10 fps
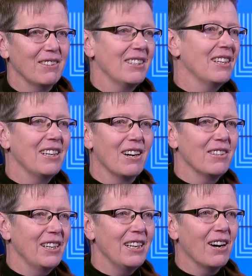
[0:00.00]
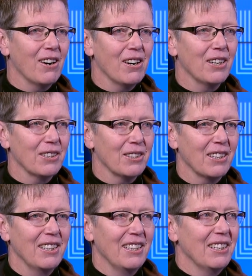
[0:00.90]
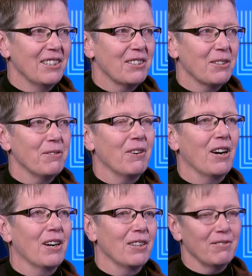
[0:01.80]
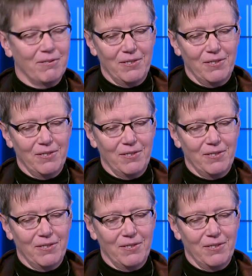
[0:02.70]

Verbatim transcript: they they are sort of are